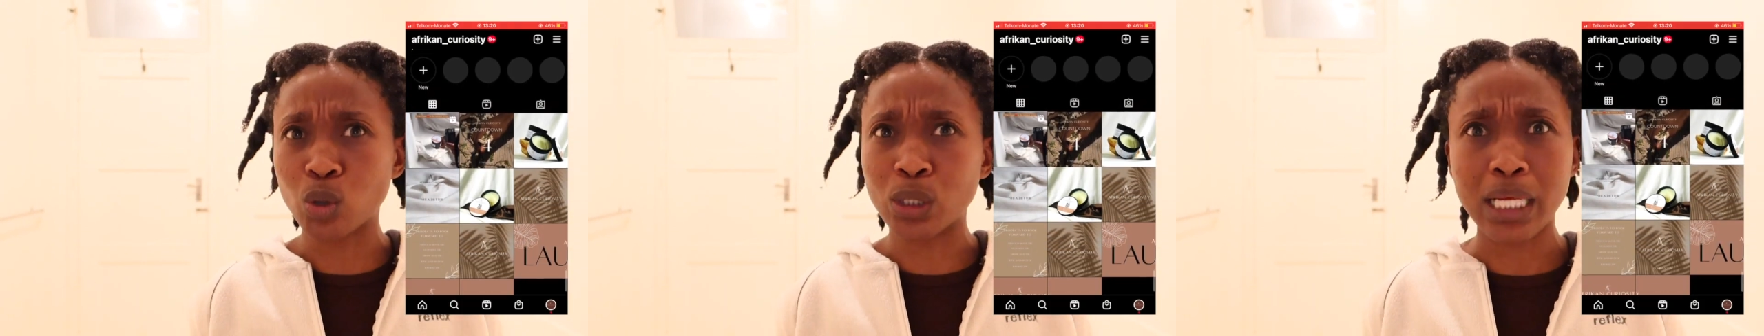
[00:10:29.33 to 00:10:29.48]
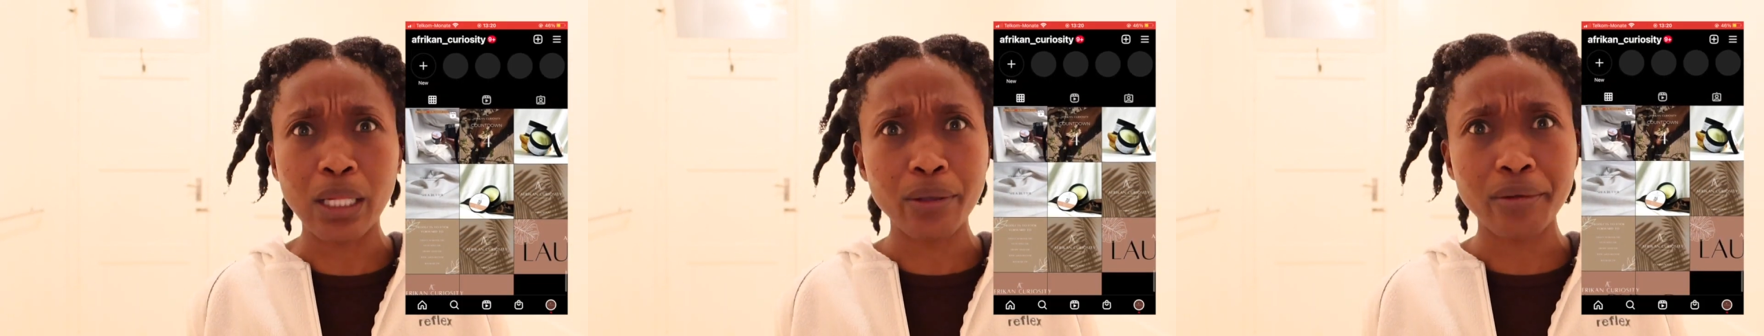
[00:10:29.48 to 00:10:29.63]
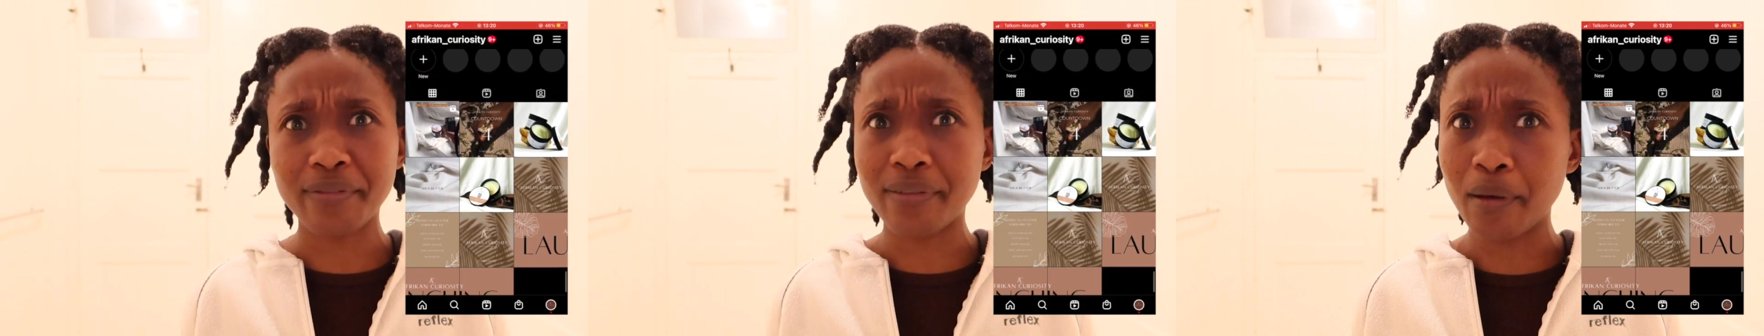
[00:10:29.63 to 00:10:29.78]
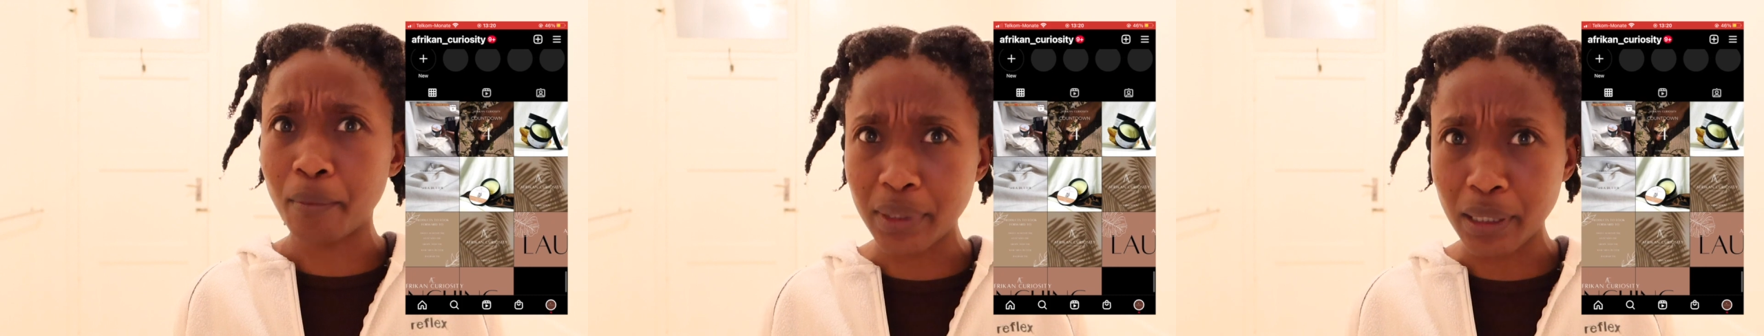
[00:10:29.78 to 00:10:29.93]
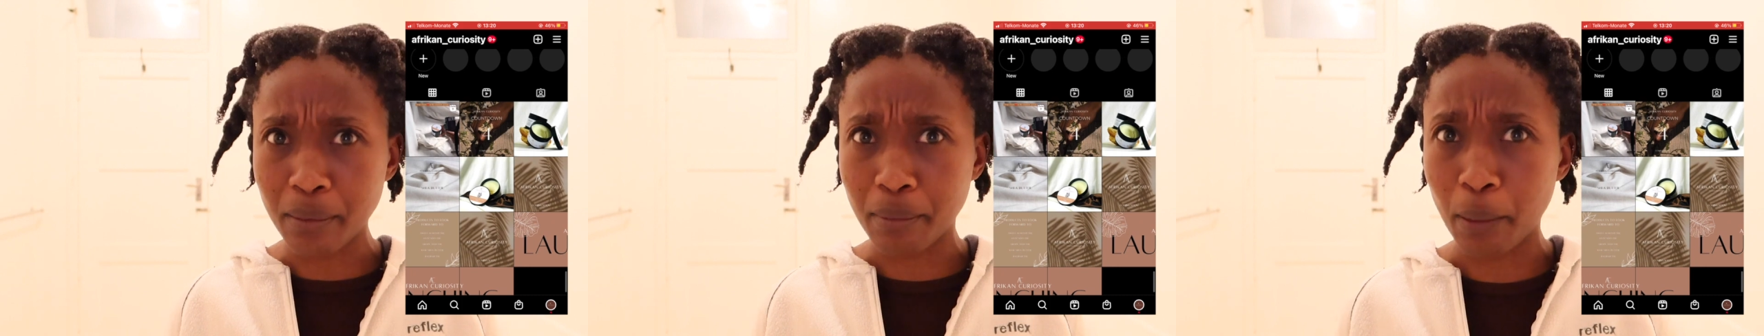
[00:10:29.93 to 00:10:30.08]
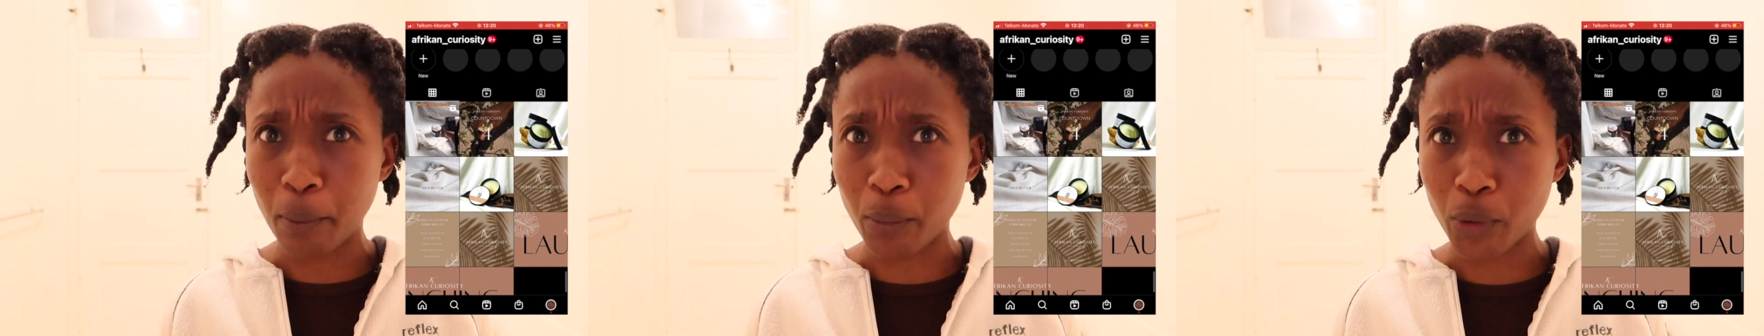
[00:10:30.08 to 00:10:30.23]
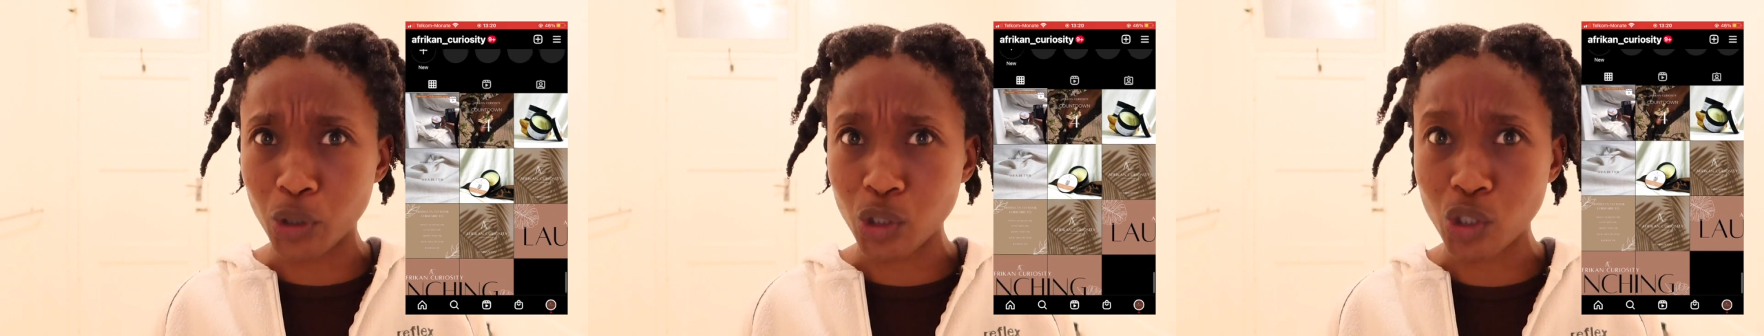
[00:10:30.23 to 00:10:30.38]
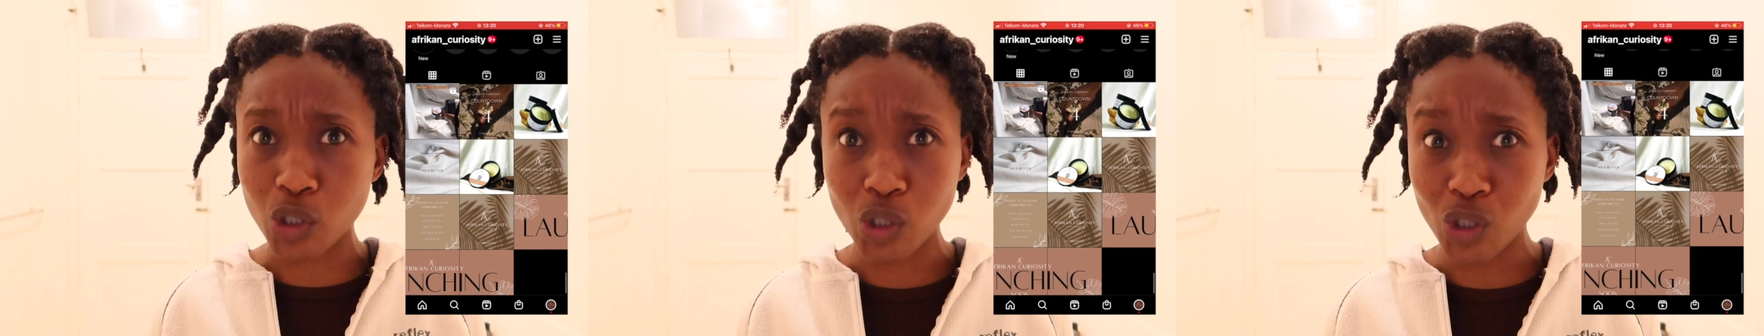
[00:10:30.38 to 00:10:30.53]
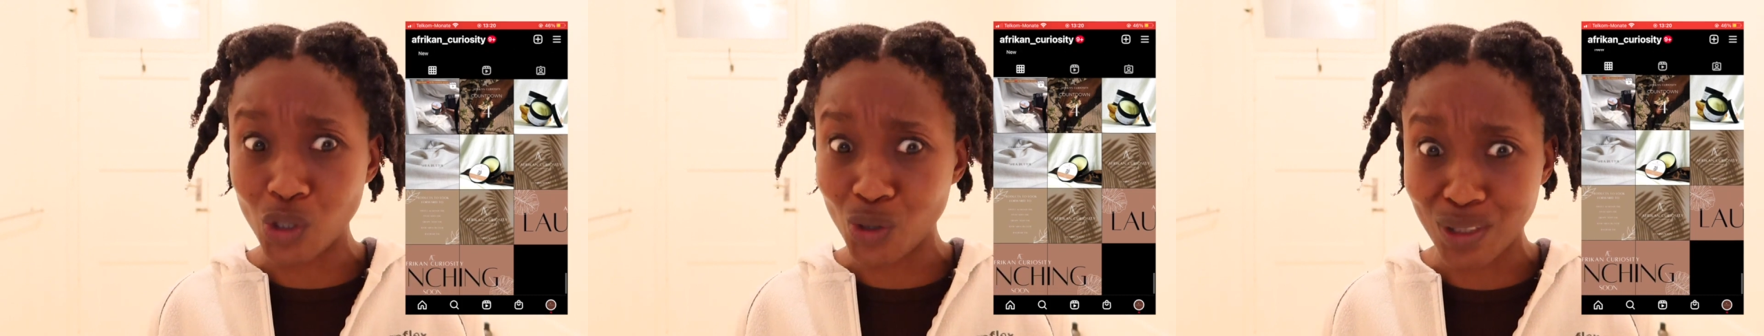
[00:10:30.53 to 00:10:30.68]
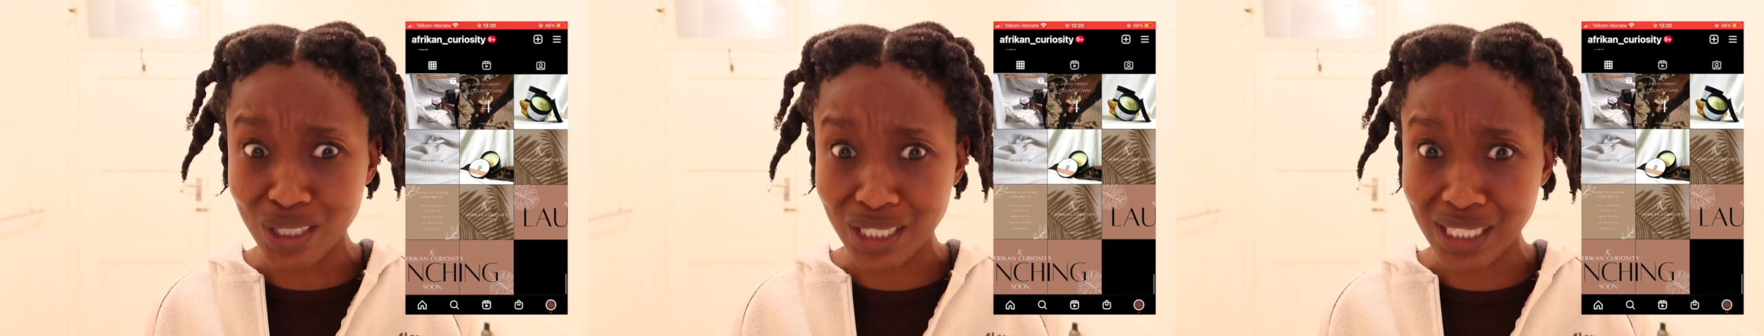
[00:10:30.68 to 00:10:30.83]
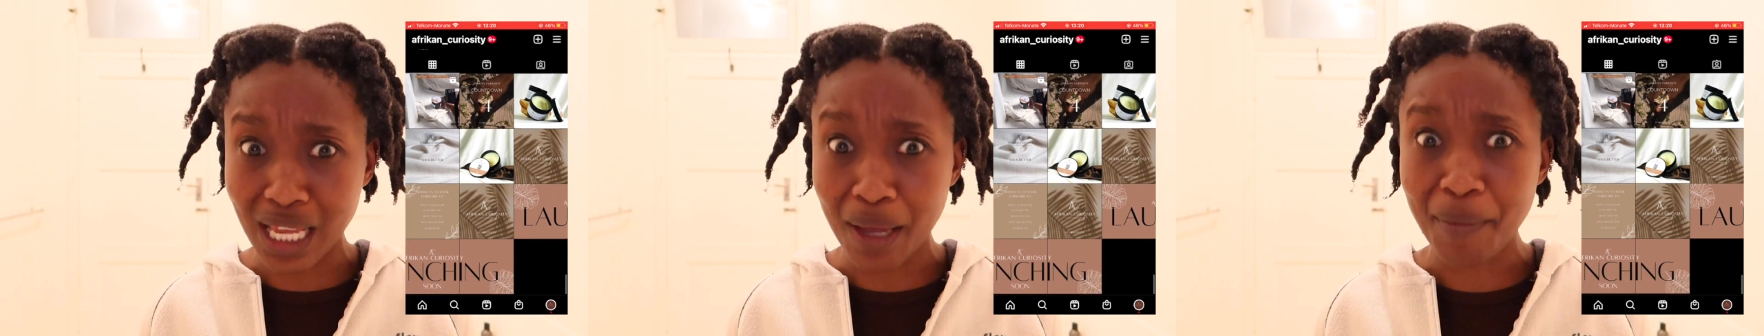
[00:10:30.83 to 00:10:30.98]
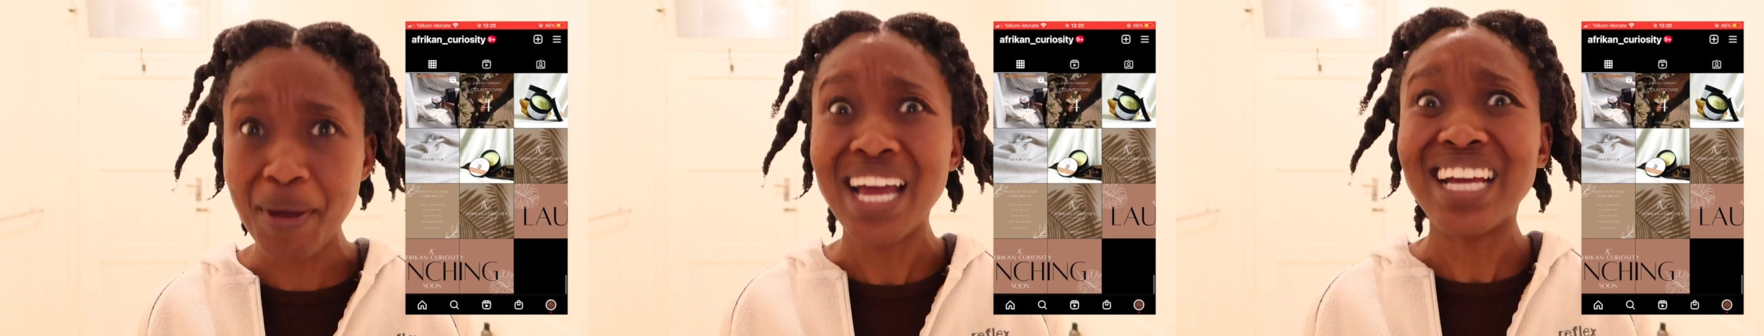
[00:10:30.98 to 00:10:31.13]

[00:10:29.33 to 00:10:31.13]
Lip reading: Tell your family members to do the same.